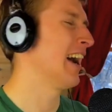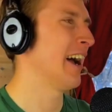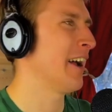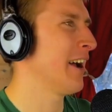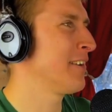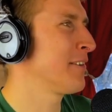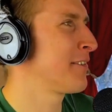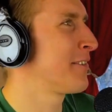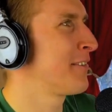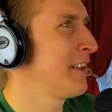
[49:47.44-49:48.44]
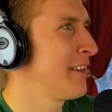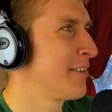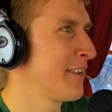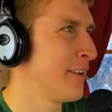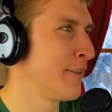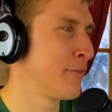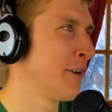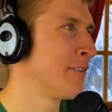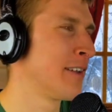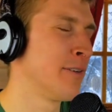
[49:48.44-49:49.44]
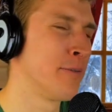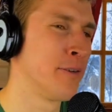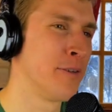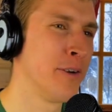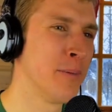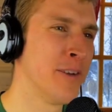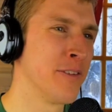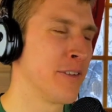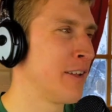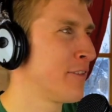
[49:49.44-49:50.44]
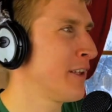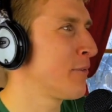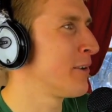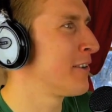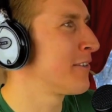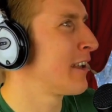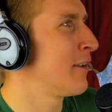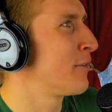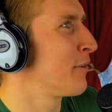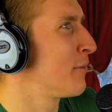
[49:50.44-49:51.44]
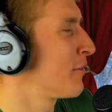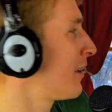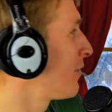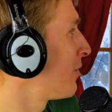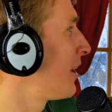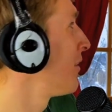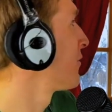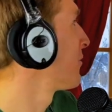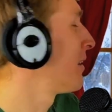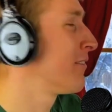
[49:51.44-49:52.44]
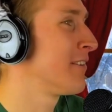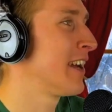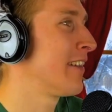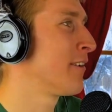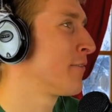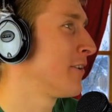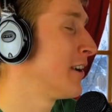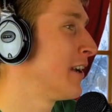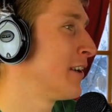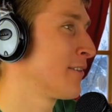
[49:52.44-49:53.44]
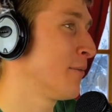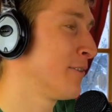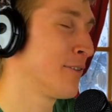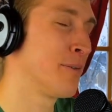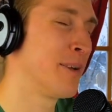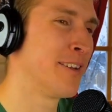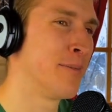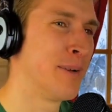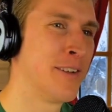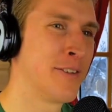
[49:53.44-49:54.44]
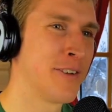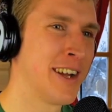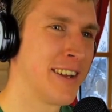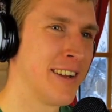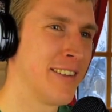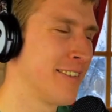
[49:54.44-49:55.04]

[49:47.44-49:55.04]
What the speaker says: I just see the sun in the first time for 3 months. I think we just have some sun at my house, and we haven't had that for. So I'm just a bit distracted.